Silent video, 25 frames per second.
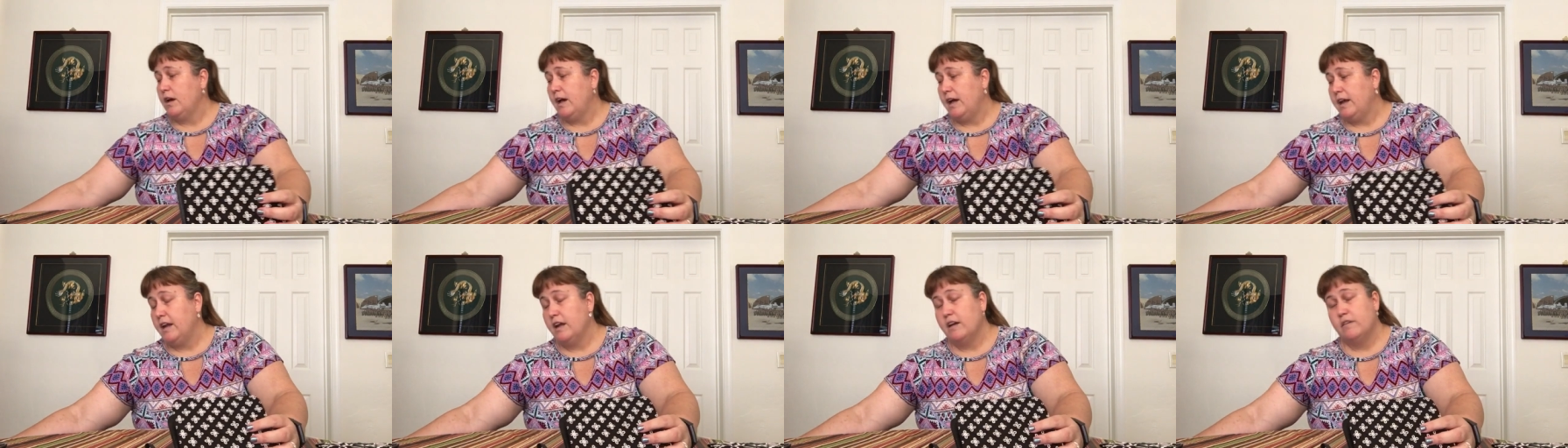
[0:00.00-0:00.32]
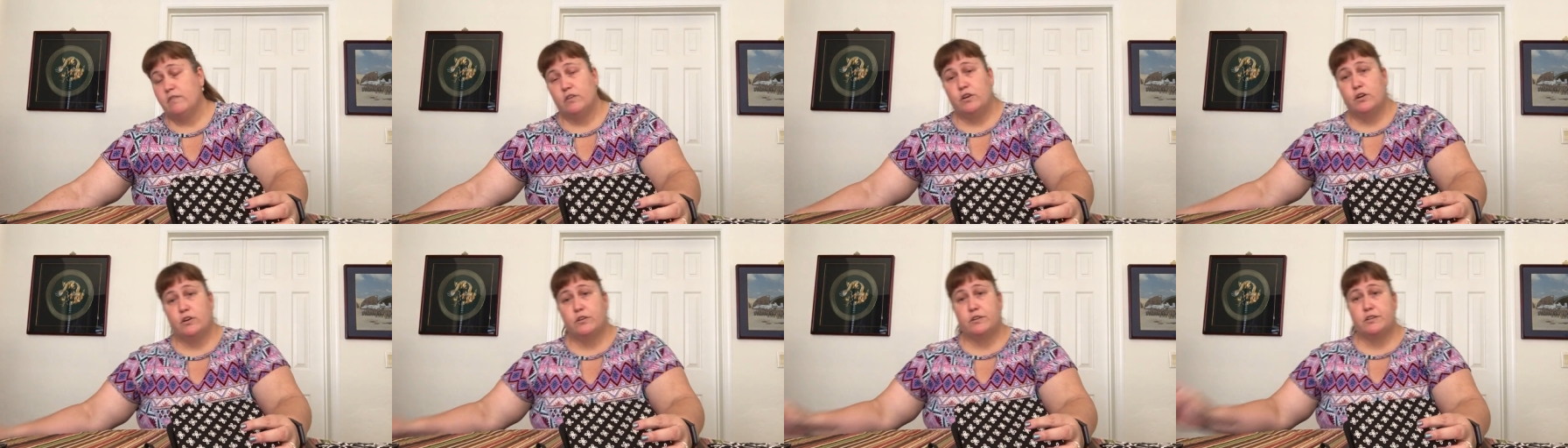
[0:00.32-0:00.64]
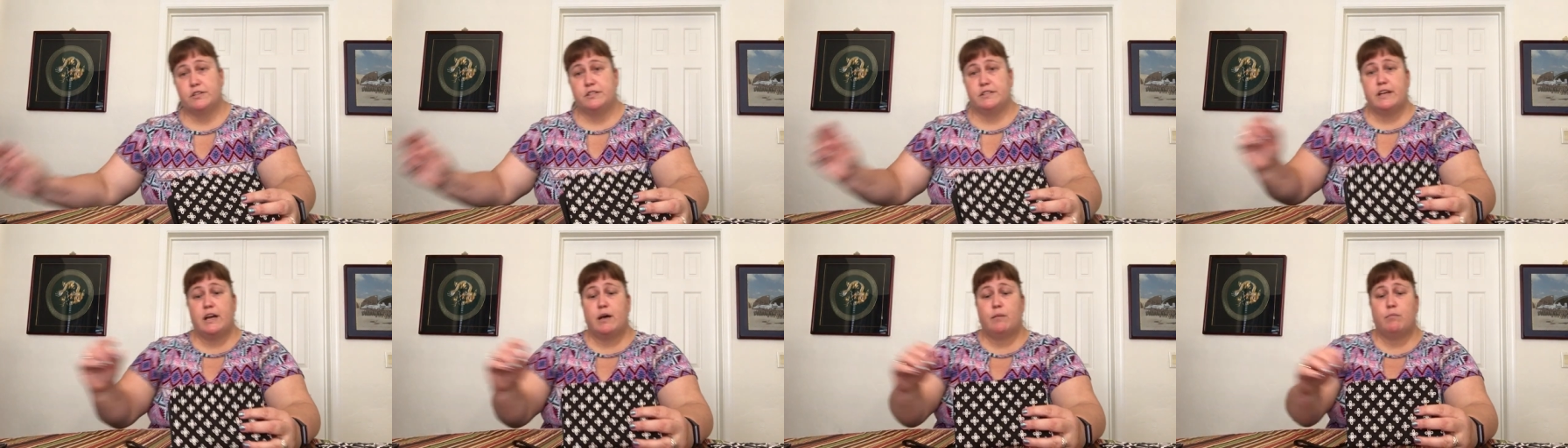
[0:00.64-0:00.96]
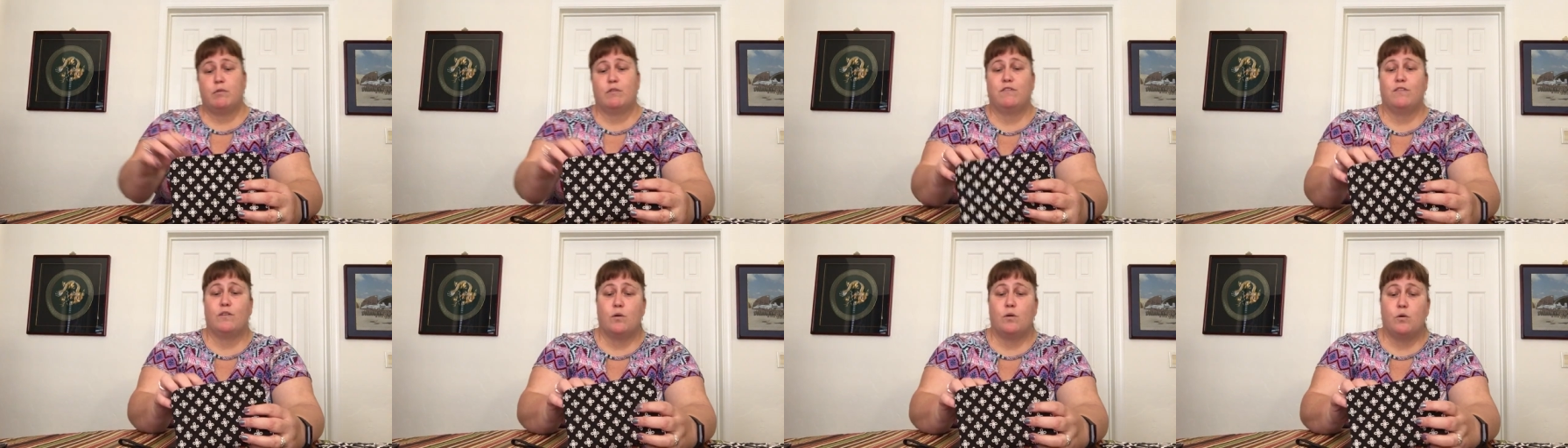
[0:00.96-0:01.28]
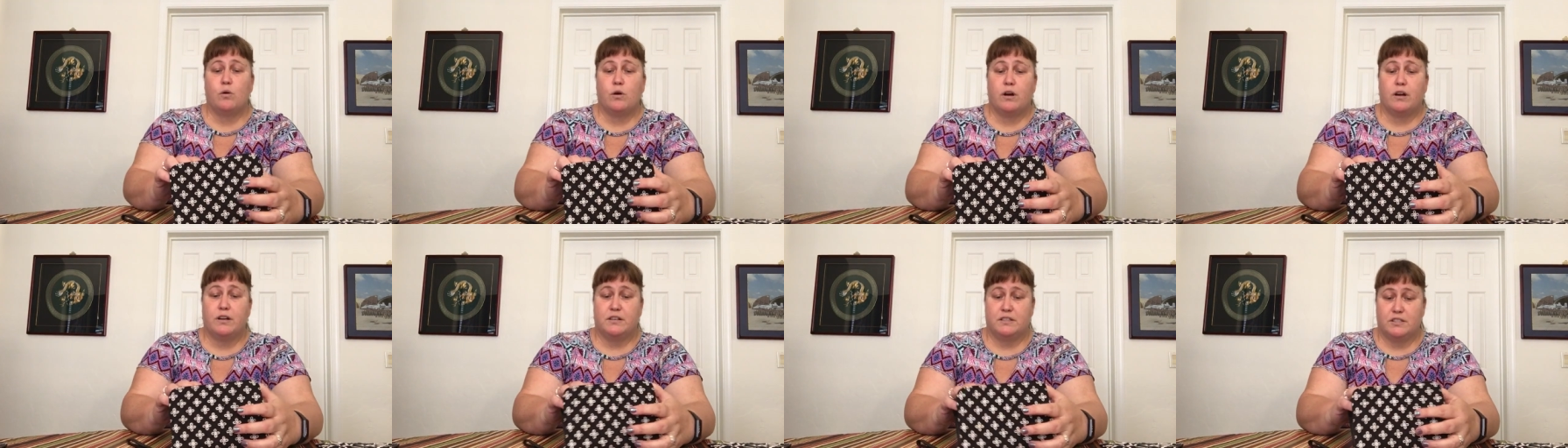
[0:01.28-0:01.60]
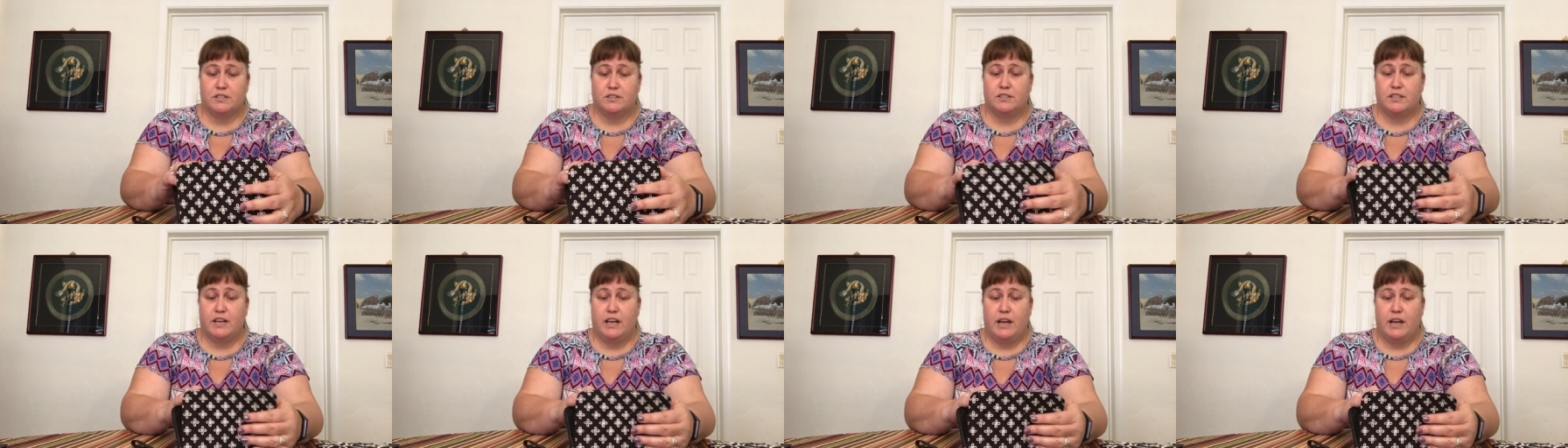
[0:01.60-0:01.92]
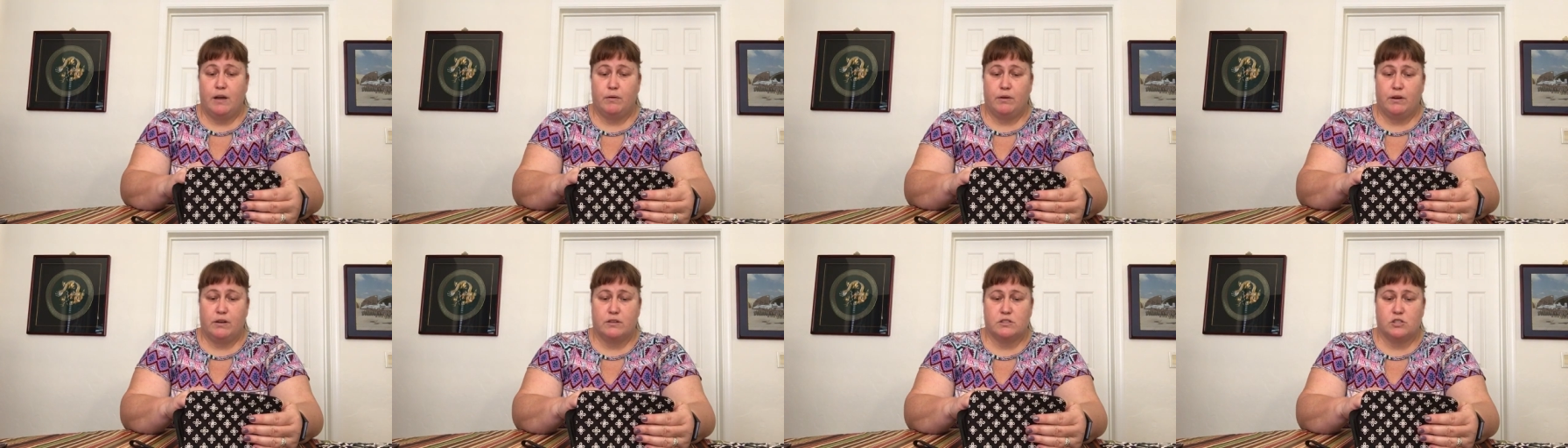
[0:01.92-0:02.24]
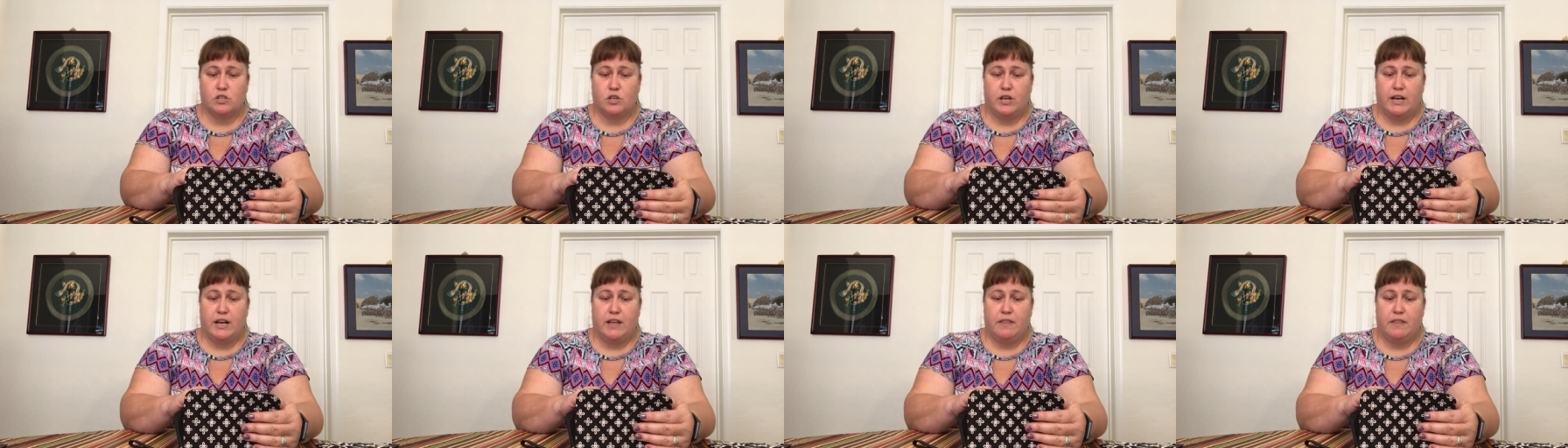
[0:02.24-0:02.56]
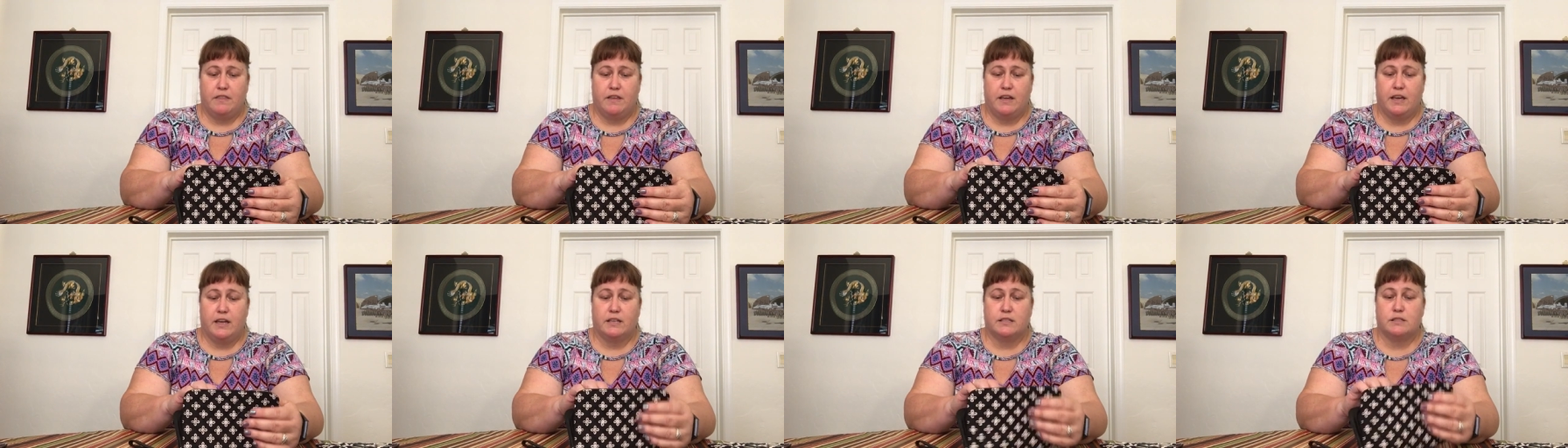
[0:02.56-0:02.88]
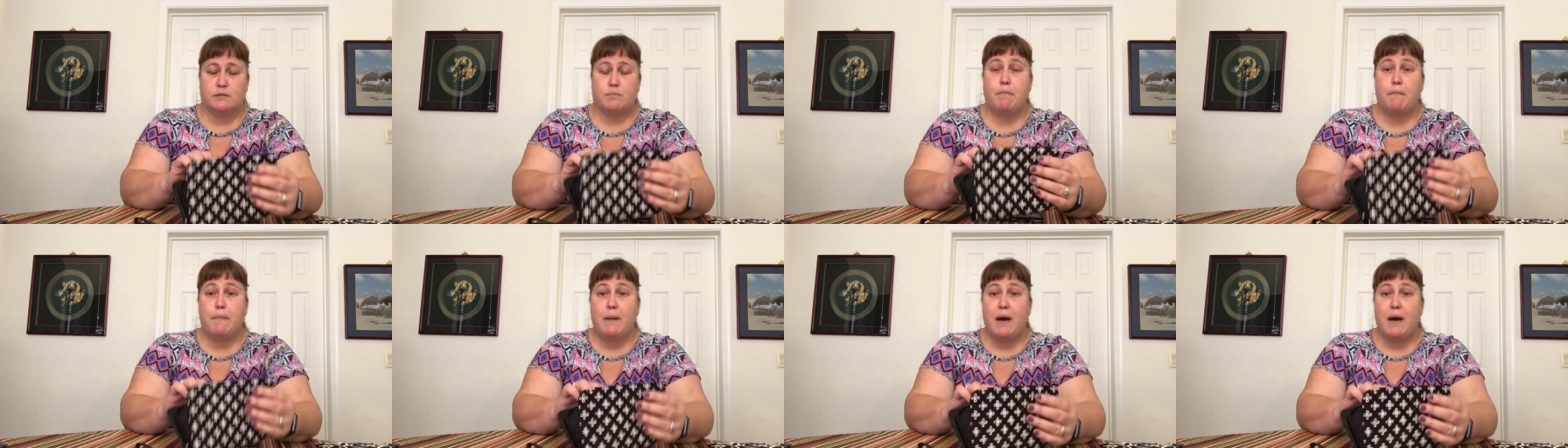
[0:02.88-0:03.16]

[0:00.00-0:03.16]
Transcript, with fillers: I never noticed that before until today when I was looking at things.